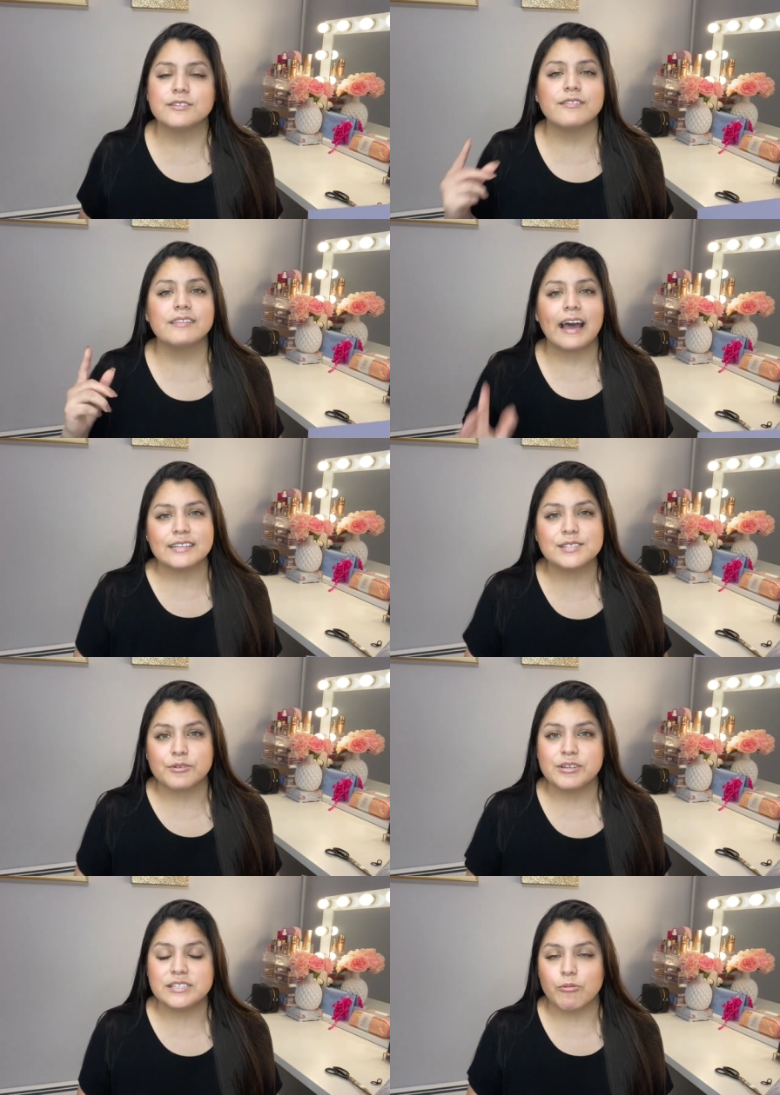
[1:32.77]
So that's
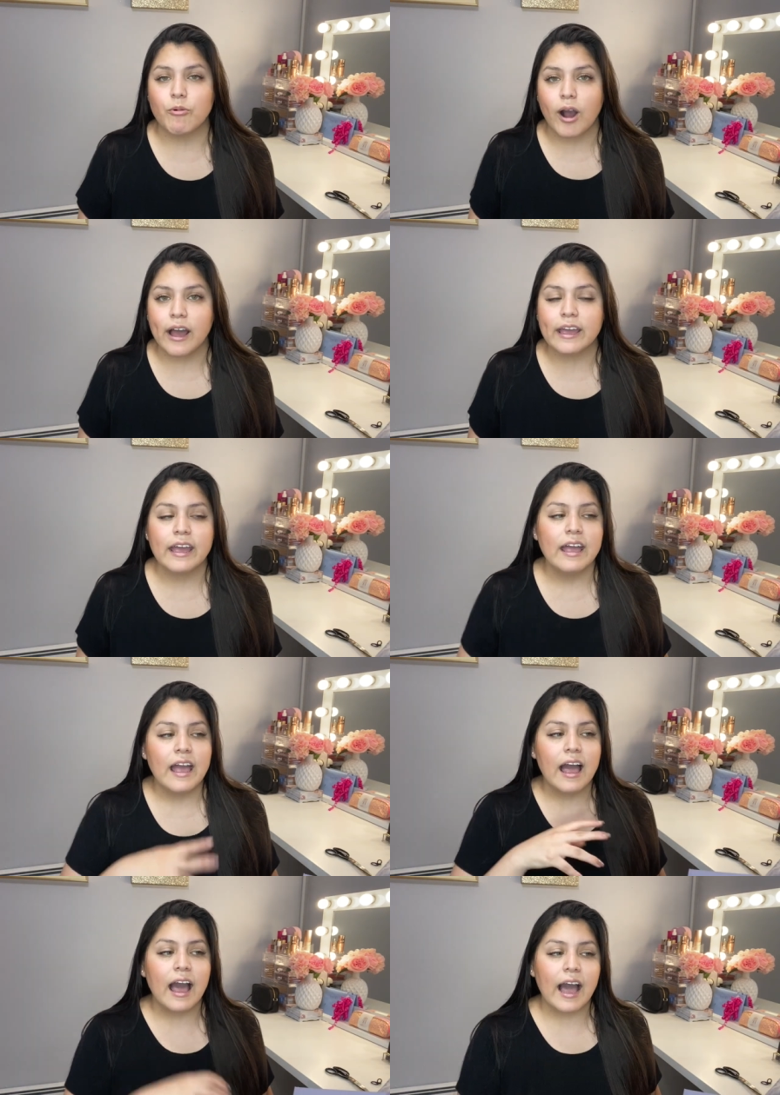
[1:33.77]
the reason why
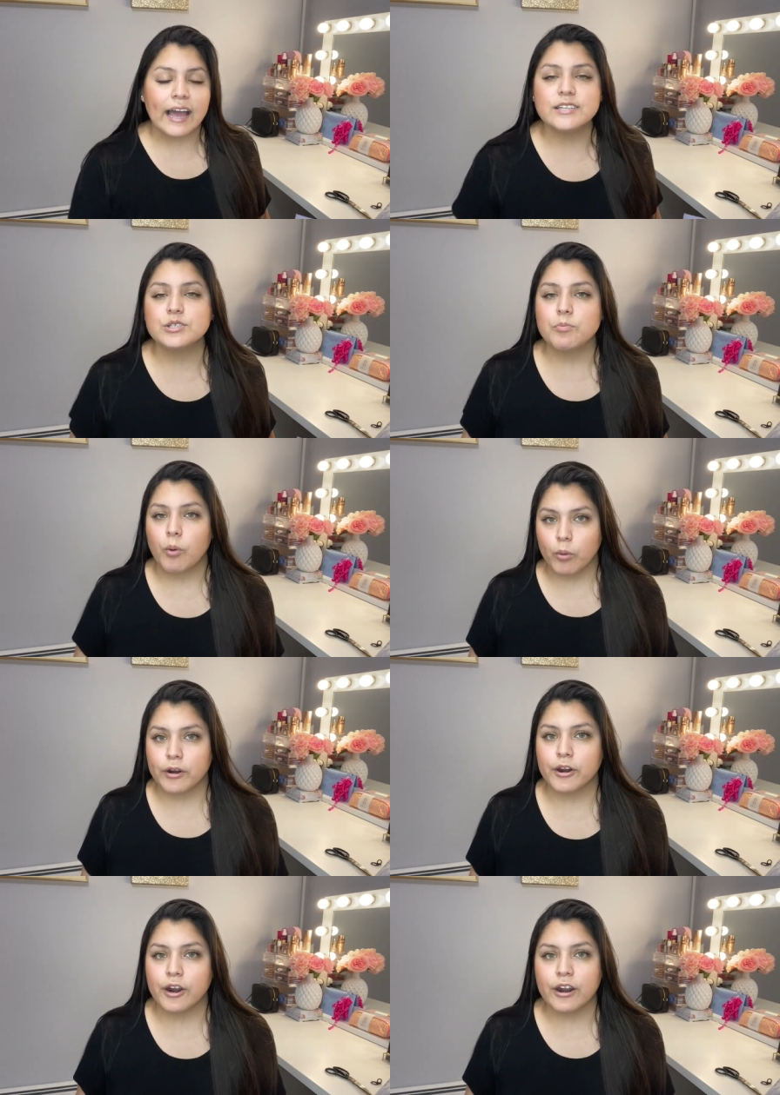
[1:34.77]
I
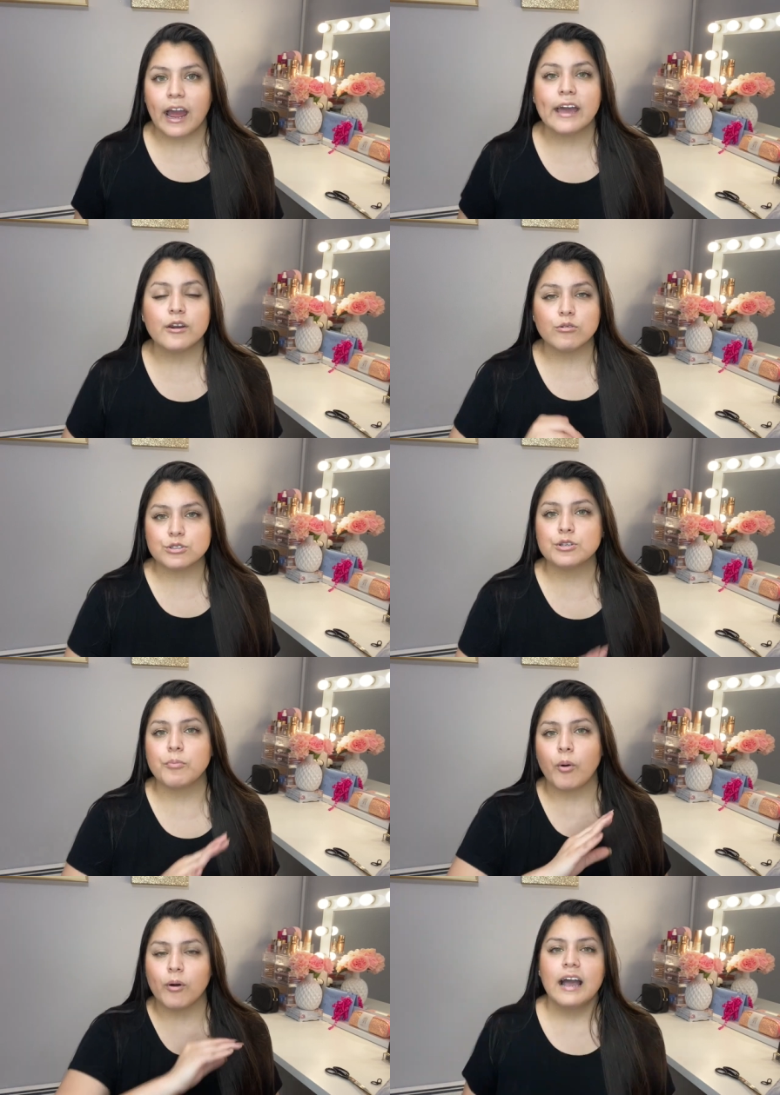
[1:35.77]
support her. I don't
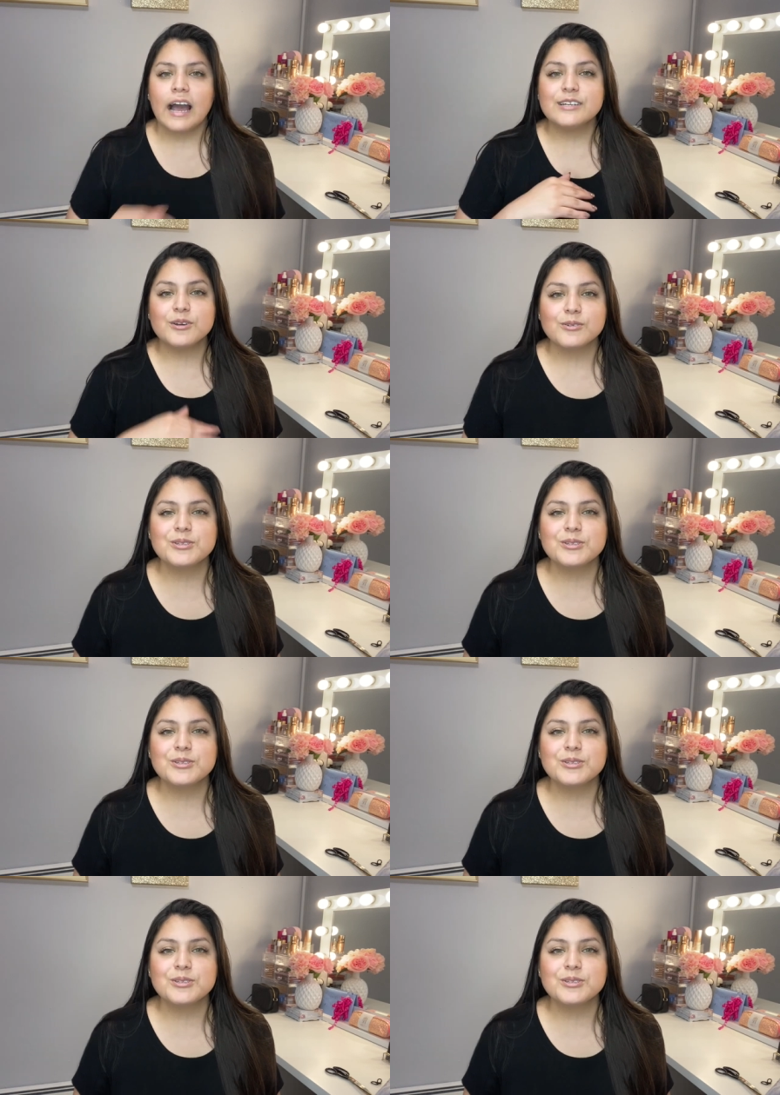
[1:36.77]
support, I don't